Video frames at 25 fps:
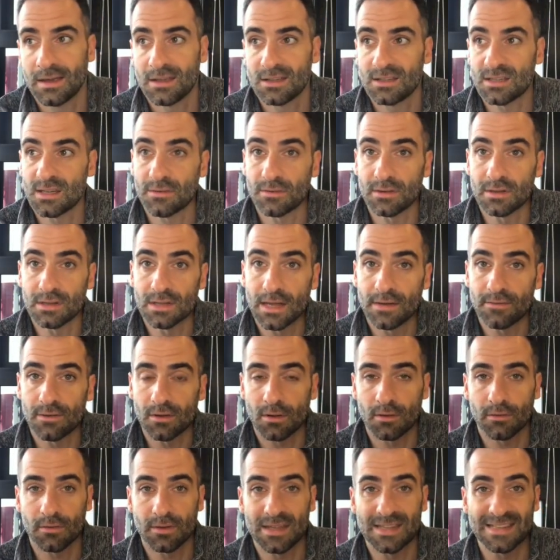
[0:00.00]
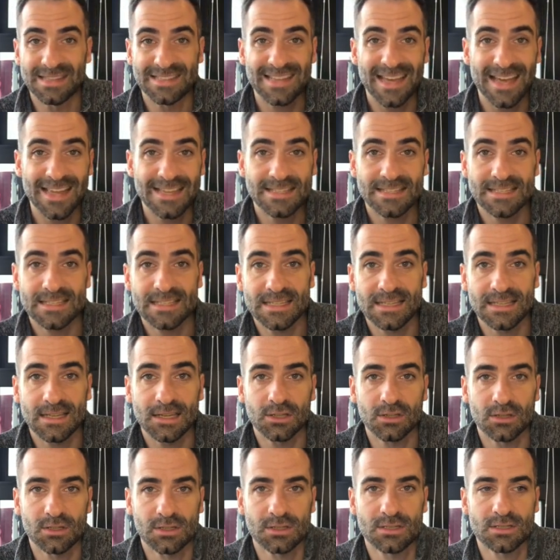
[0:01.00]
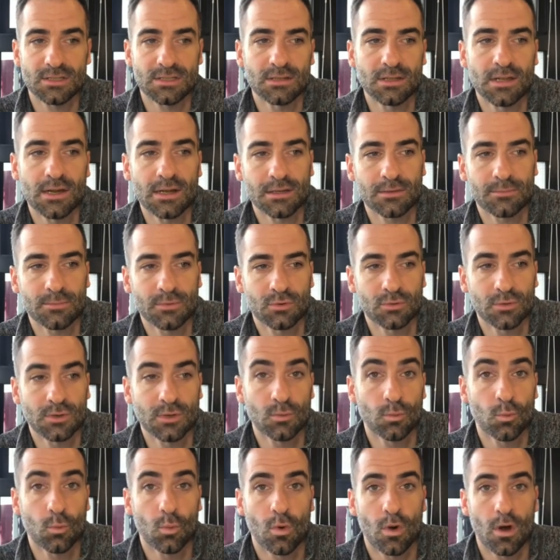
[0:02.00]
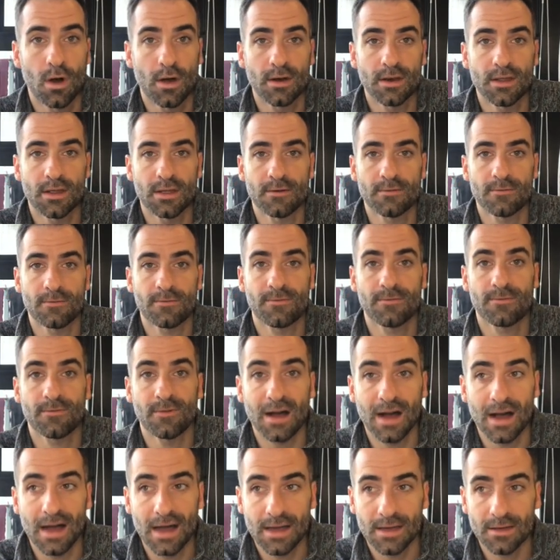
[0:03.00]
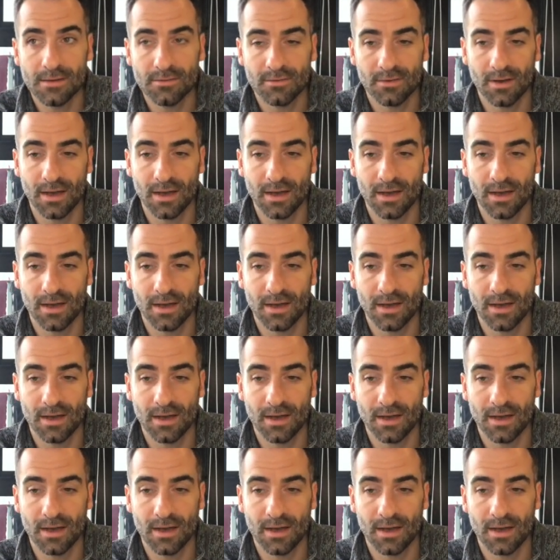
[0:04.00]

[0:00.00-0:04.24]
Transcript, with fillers: You have a level of intensity that you can select between one and five.